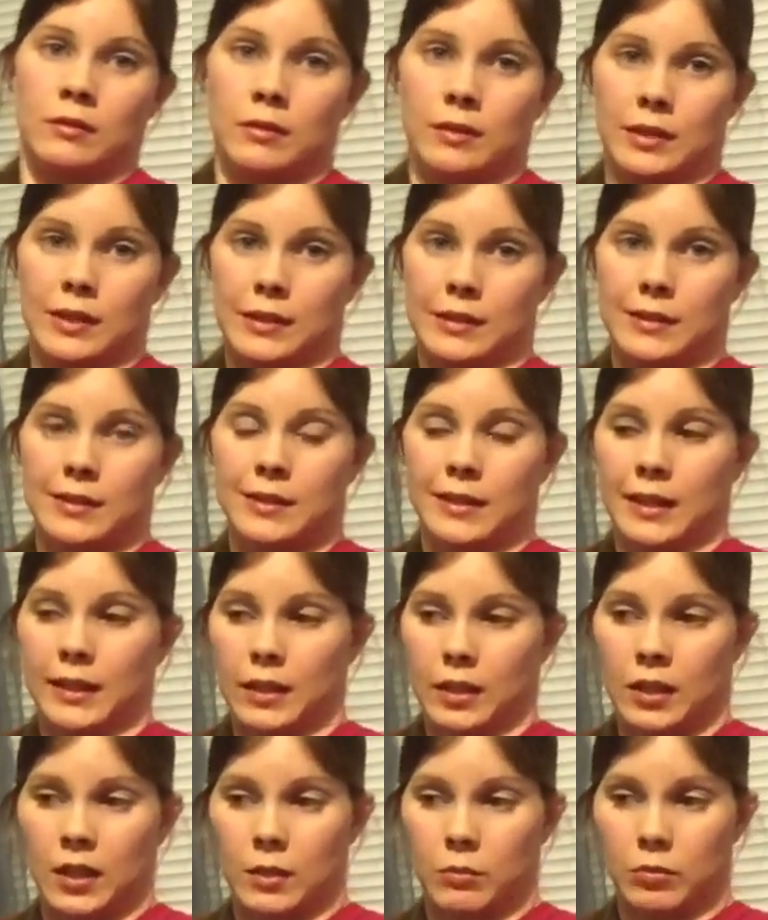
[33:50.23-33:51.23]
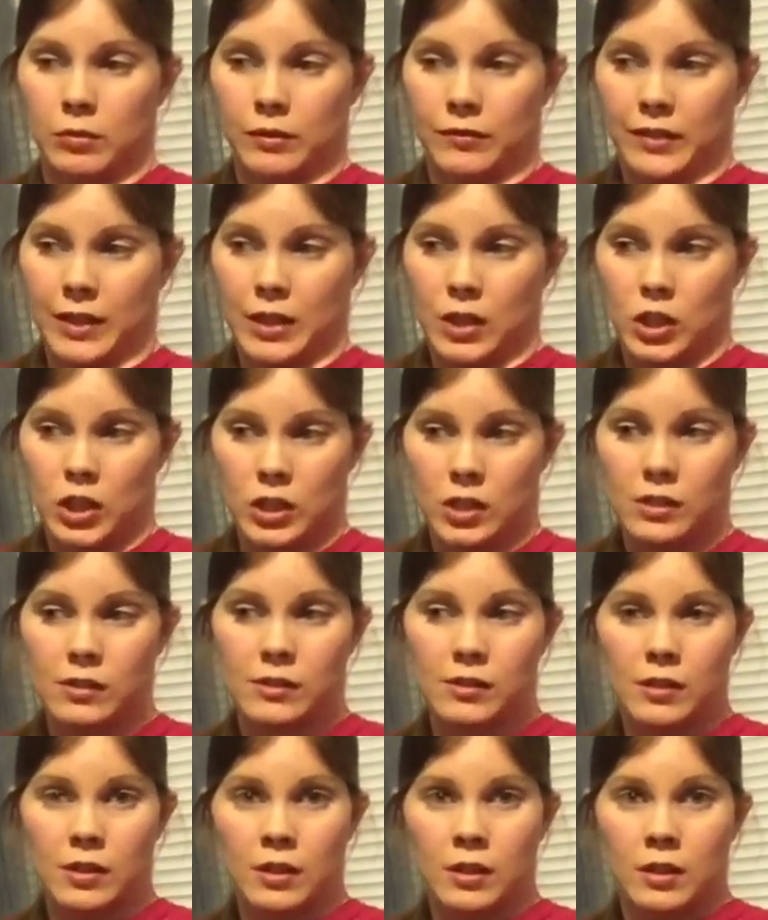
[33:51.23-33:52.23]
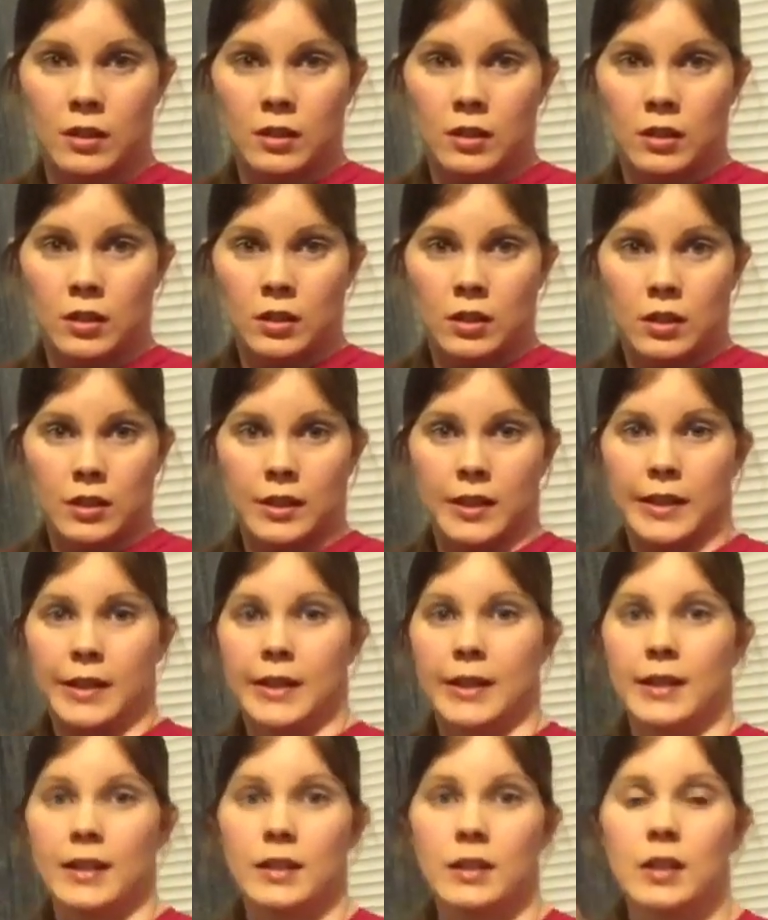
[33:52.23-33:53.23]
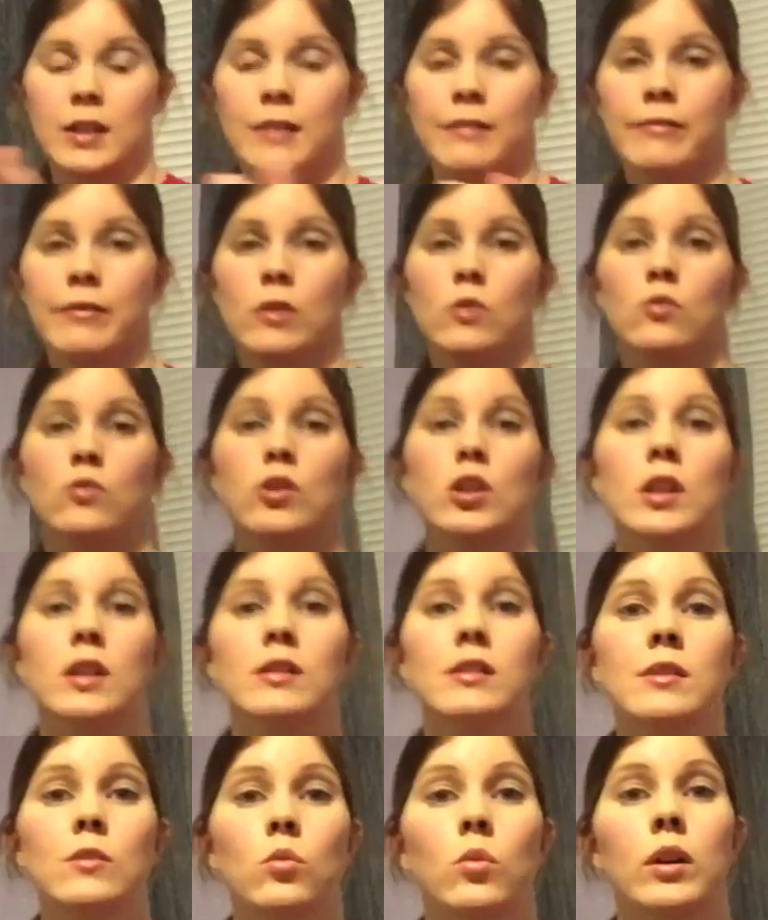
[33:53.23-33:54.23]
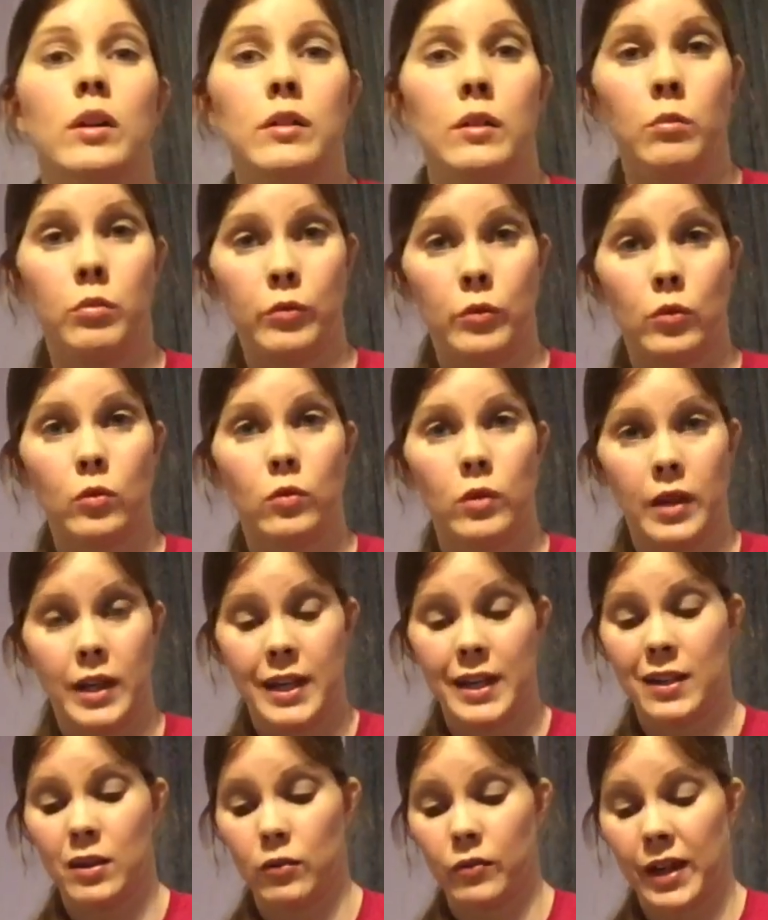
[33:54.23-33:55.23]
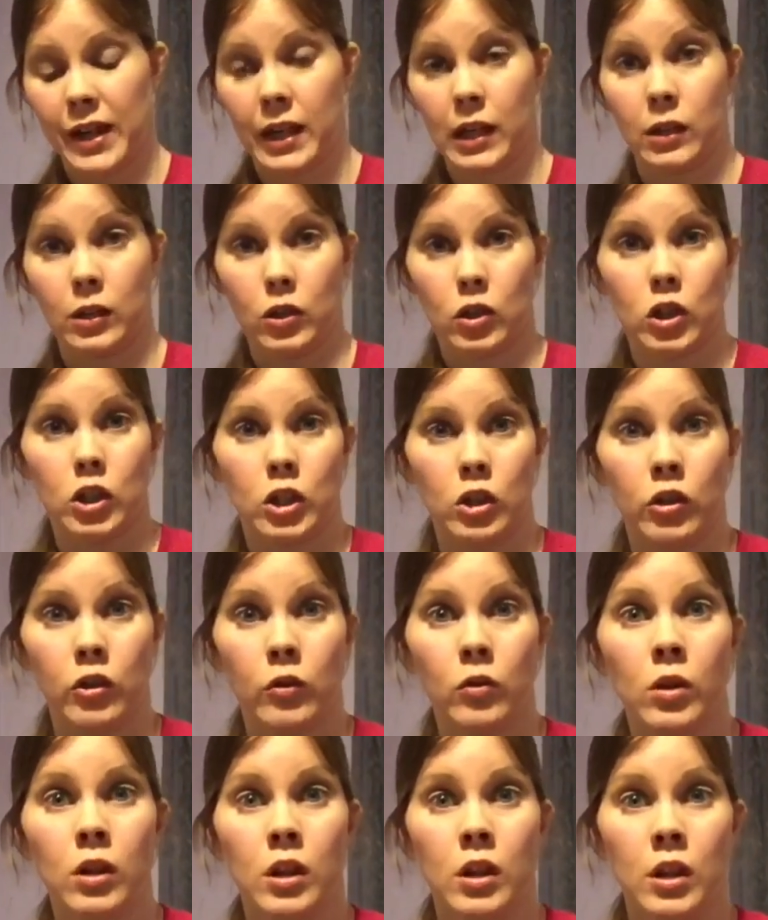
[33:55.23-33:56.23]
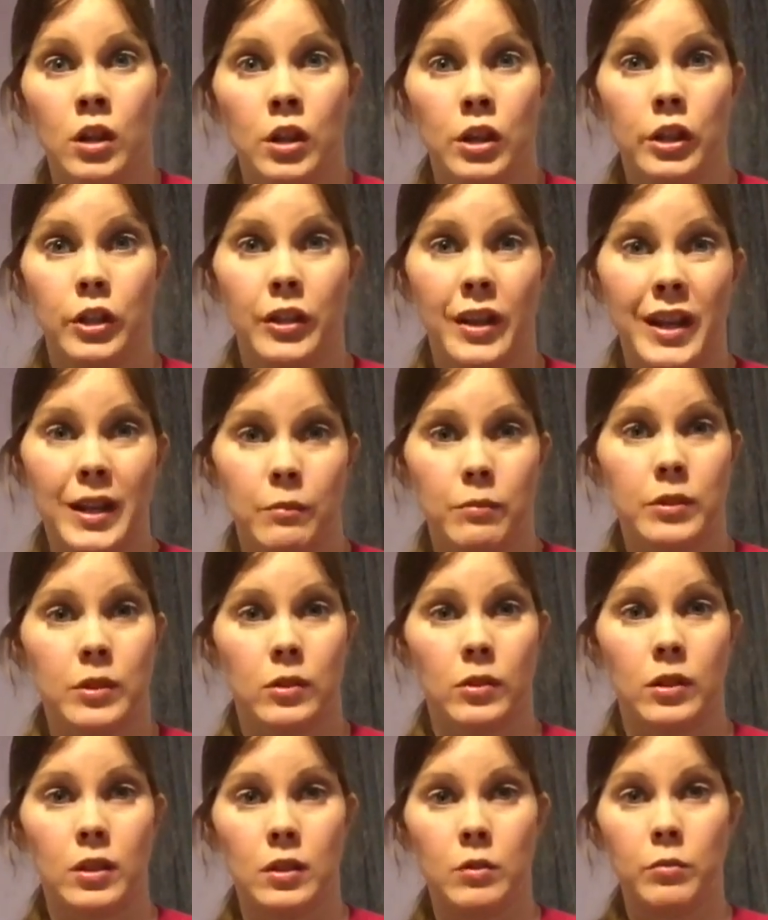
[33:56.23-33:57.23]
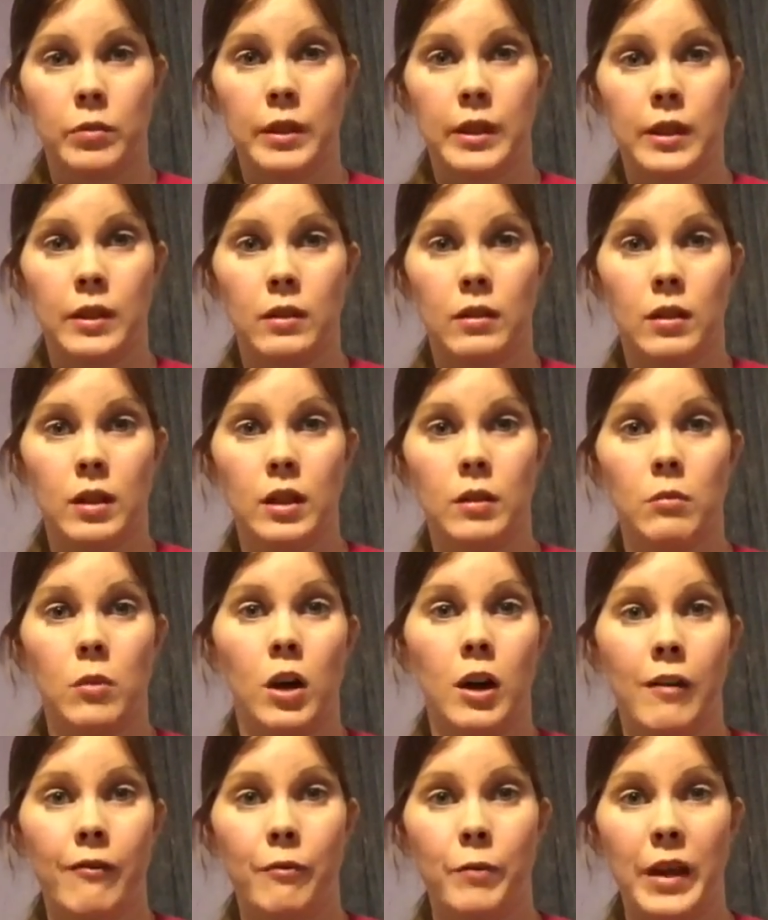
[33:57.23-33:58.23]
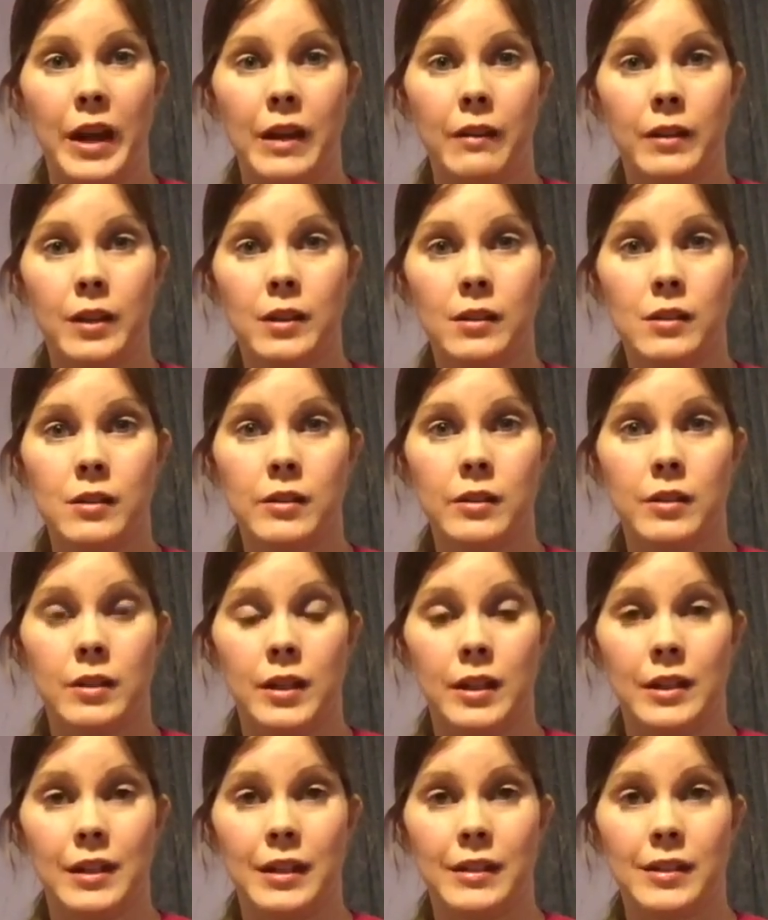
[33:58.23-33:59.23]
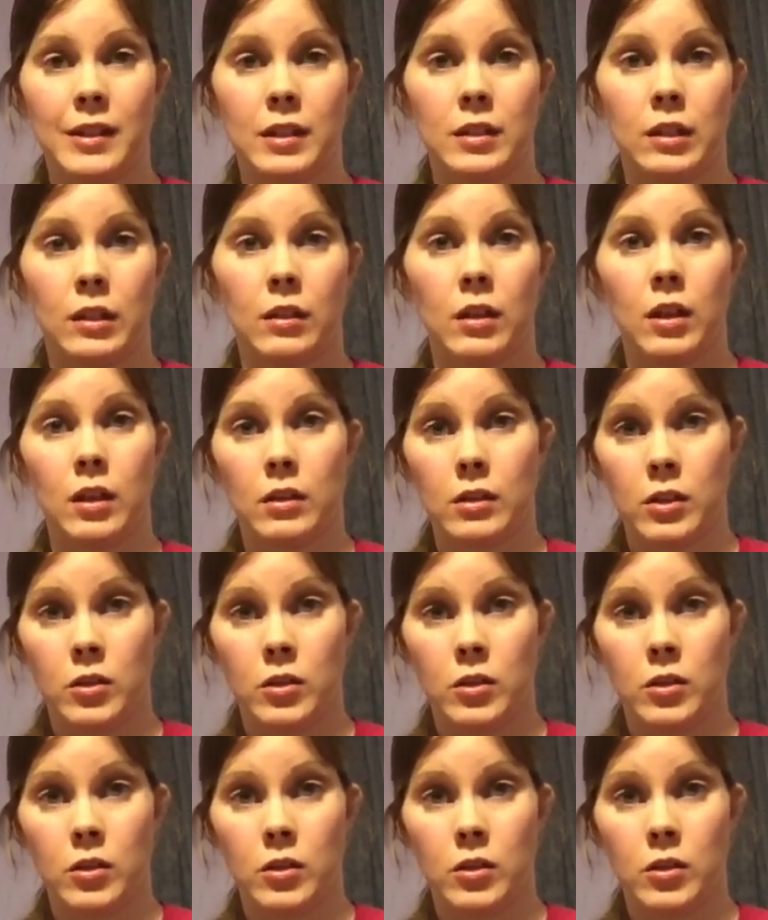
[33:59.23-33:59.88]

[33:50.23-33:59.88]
It's like a couple of inches. And if you just wear the boot and a regular shoe, your hips are going to be off balance, and it's going to cause